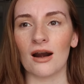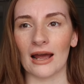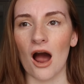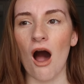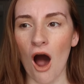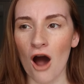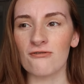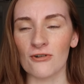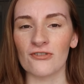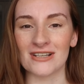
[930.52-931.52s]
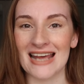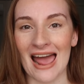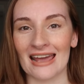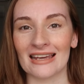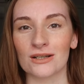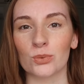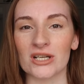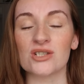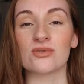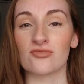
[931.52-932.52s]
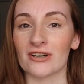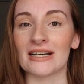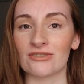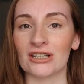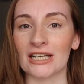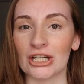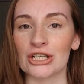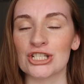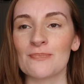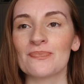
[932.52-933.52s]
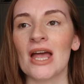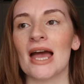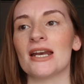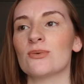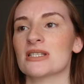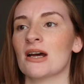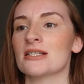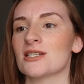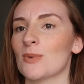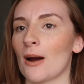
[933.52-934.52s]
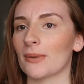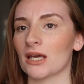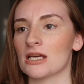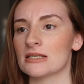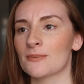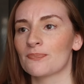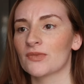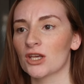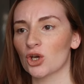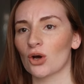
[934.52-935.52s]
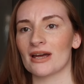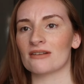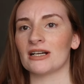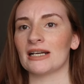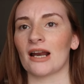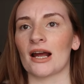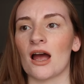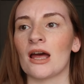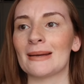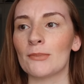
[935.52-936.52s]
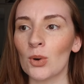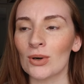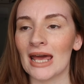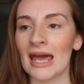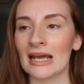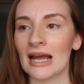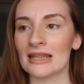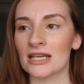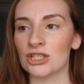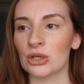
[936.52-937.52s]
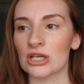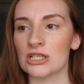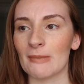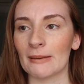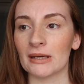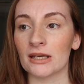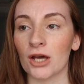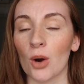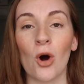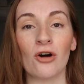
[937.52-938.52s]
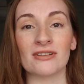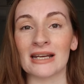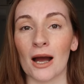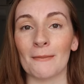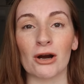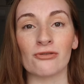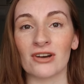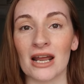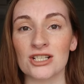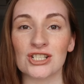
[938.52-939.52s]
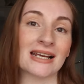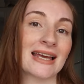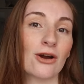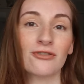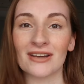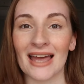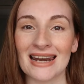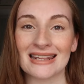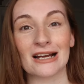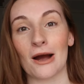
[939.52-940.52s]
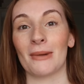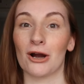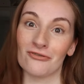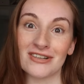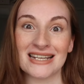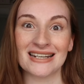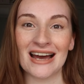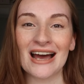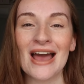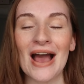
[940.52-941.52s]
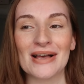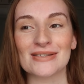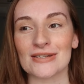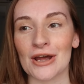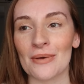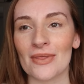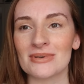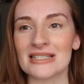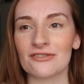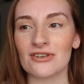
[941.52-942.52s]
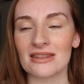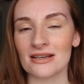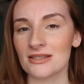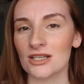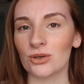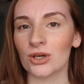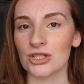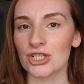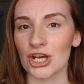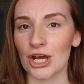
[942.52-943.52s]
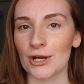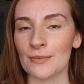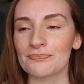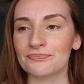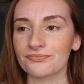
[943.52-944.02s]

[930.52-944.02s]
like half of a day, which was really, really good. And it was nice as well because you got there really like early morning, and then you could maybe go off and then come back on for lunch and then get off again and then come back on for dinner. So there was different things that you could do.